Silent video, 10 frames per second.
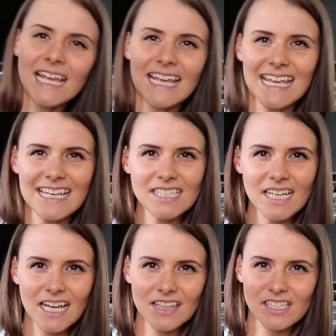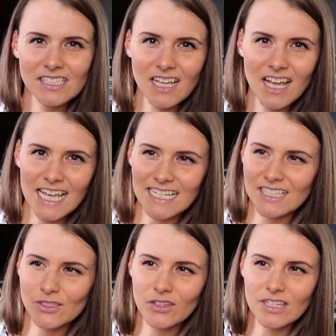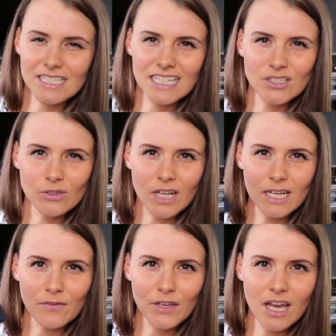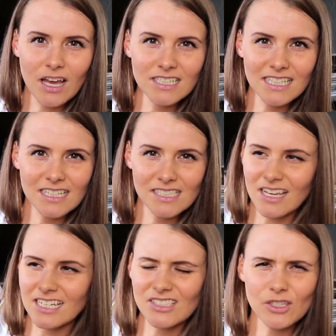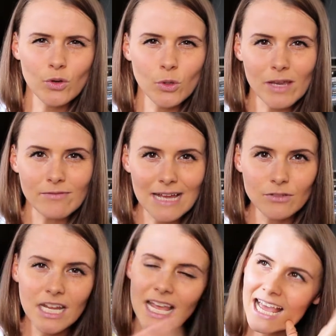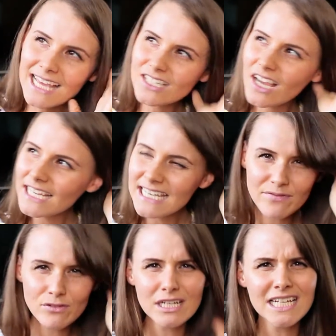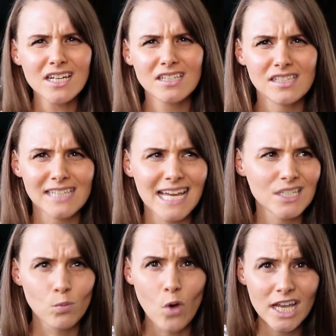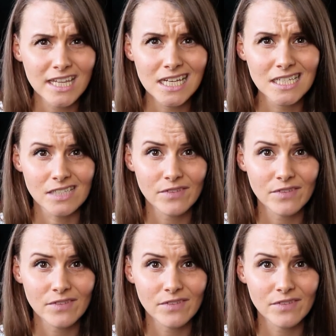Is at the side, it's got this little kind of cut in the side, it doesn't go all the way around, and I never really understand why that is.